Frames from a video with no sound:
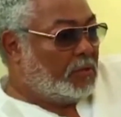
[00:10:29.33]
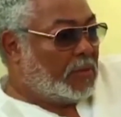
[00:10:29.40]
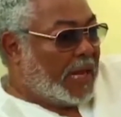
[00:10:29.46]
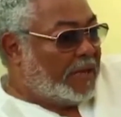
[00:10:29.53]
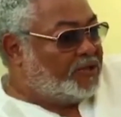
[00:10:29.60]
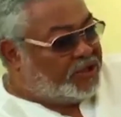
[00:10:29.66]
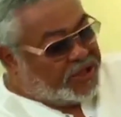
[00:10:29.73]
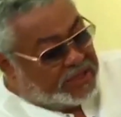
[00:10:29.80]
I
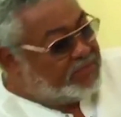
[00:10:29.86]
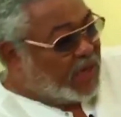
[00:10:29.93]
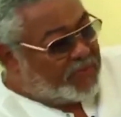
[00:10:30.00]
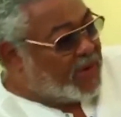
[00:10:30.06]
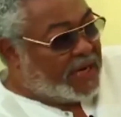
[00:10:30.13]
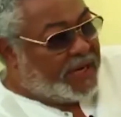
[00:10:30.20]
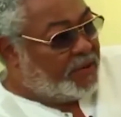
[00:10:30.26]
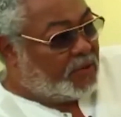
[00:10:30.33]
changed my
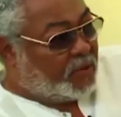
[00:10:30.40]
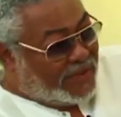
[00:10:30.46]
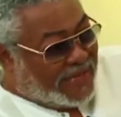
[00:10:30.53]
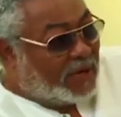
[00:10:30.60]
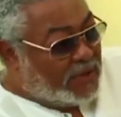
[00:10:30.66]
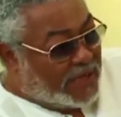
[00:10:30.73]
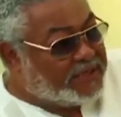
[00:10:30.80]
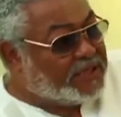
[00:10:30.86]
mind
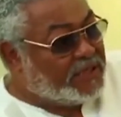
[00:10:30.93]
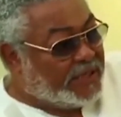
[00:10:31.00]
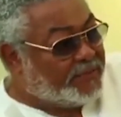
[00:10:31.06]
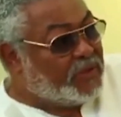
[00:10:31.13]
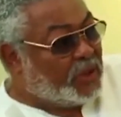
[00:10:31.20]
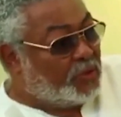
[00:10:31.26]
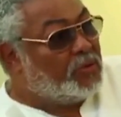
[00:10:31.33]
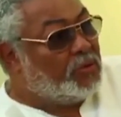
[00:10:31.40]
without letting
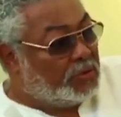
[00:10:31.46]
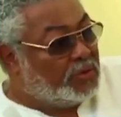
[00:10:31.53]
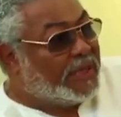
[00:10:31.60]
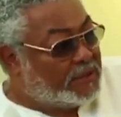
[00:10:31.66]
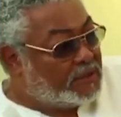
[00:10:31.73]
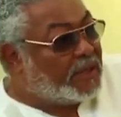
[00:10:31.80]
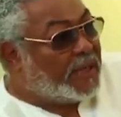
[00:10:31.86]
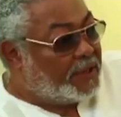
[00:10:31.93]
them know
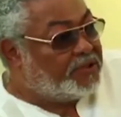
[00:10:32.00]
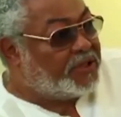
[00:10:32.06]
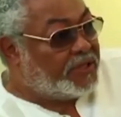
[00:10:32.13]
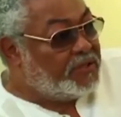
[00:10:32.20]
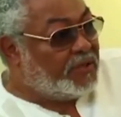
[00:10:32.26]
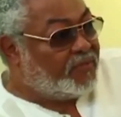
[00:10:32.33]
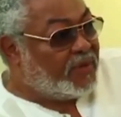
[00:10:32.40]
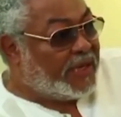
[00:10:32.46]
that I
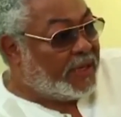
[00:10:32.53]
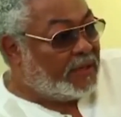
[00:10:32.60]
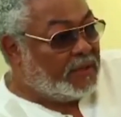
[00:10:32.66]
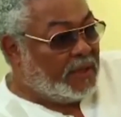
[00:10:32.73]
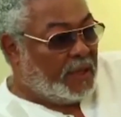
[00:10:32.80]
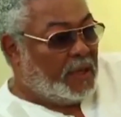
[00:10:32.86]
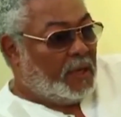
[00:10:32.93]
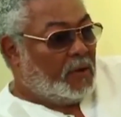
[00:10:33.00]
changed the plan,
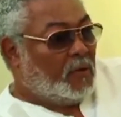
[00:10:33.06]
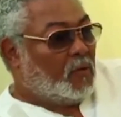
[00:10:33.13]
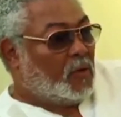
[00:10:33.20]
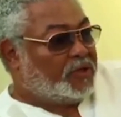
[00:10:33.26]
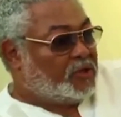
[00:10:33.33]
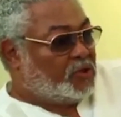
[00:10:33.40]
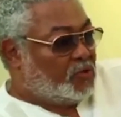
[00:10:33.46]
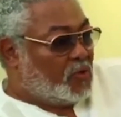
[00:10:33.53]

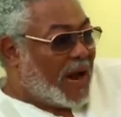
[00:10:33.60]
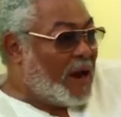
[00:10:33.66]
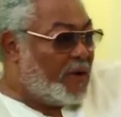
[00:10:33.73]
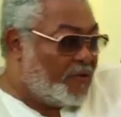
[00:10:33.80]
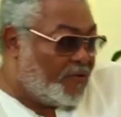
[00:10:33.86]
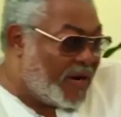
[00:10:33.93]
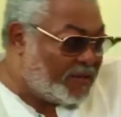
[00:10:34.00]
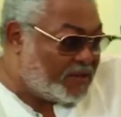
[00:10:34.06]
was to
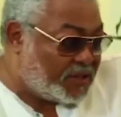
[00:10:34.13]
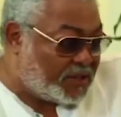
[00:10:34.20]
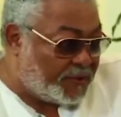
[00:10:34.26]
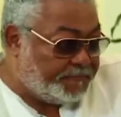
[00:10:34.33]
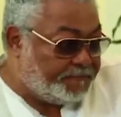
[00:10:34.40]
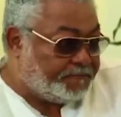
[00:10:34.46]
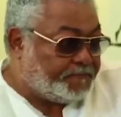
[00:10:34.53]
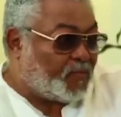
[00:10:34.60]
arrest
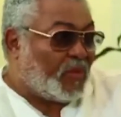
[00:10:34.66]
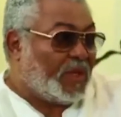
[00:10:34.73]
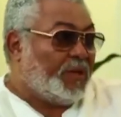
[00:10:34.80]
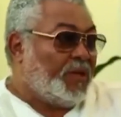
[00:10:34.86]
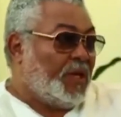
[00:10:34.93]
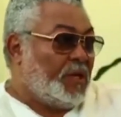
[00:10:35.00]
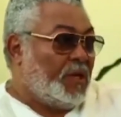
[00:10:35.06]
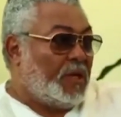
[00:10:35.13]

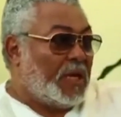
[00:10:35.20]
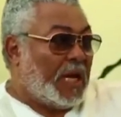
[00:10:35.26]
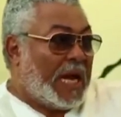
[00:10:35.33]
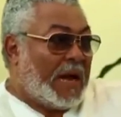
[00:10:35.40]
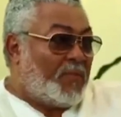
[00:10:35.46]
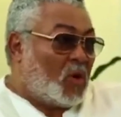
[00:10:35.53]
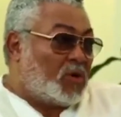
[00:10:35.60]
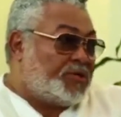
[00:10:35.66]
the
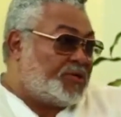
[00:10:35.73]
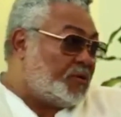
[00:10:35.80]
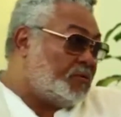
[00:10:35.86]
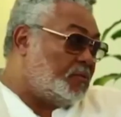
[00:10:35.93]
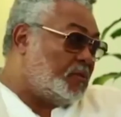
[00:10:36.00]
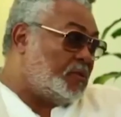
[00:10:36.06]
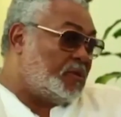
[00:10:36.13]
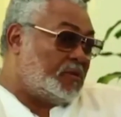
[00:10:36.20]
armored
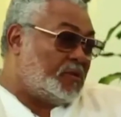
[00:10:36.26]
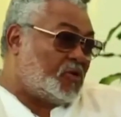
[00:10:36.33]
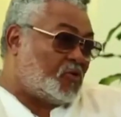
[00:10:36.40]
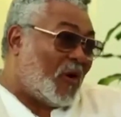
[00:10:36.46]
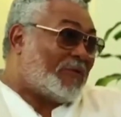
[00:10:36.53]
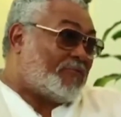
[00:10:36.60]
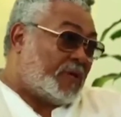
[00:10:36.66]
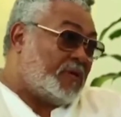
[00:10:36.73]

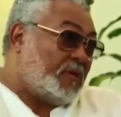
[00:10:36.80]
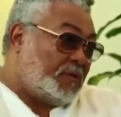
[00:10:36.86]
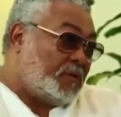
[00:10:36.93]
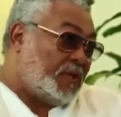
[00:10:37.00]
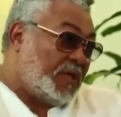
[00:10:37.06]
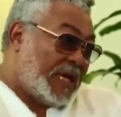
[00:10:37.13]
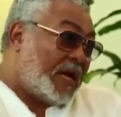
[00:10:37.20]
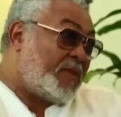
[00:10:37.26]
squadron,
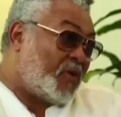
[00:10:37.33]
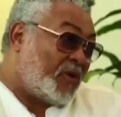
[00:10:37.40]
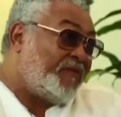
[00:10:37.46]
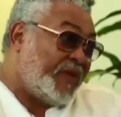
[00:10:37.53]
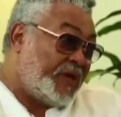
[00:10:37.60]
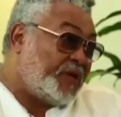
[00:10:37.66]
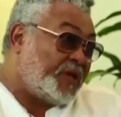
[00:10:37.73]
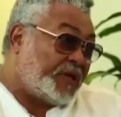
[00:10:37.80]
the armored
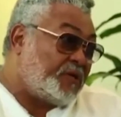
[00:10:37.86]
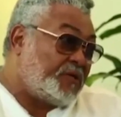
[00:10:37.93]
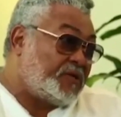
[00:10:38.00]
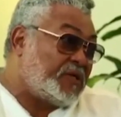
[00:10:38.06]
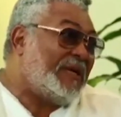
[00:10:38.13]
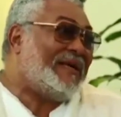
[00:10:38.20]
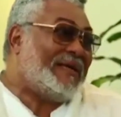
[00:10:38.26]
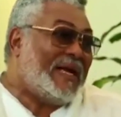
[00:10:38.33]
vehicles,
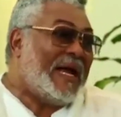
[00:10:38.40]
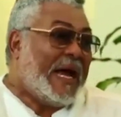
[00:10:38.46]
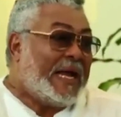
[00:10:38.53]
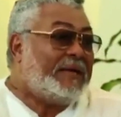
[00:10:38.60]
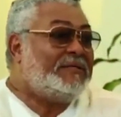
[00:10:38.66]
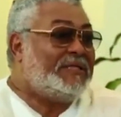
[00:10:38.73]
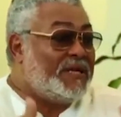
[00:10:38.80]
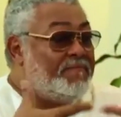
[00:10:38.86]

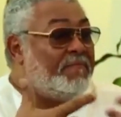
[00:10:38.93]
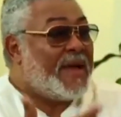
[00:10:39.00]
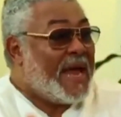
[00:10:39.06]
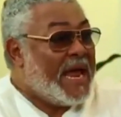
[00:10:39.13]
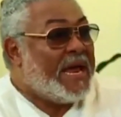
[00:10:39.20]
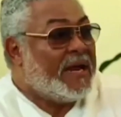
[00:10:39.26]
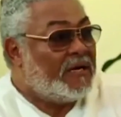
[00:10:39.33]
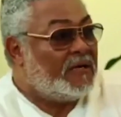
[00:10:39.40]
and
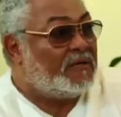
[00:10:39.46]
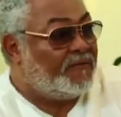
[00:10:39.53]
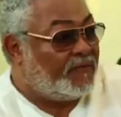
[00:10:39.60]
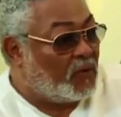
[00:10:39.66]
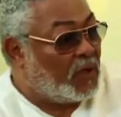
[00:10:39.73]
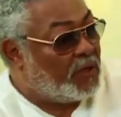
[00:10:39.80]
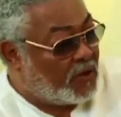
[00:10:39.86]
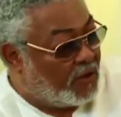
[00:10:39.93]
demand
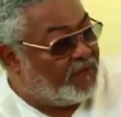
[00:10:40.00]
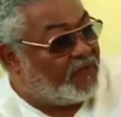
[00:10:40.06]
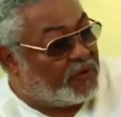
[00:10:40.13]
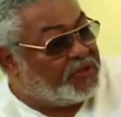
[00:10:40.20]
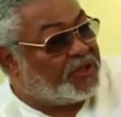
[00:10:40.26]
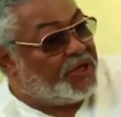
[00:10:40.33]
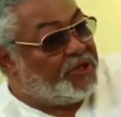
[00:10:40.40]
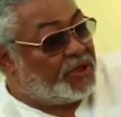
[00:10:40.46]
for a
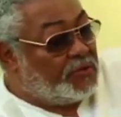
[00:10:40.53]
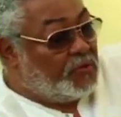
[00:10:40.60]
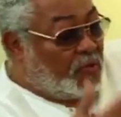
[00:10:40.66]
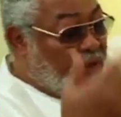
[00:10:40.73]
confrontation